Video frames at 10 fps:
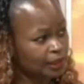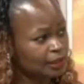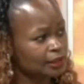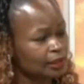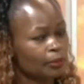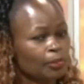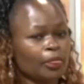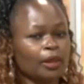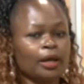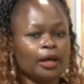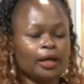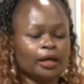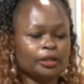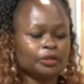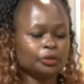mothers.
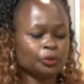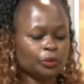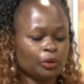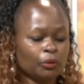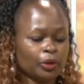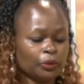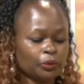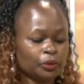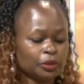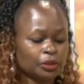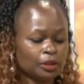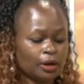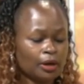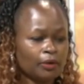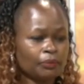And we would
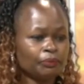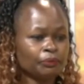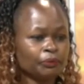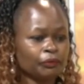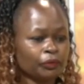um,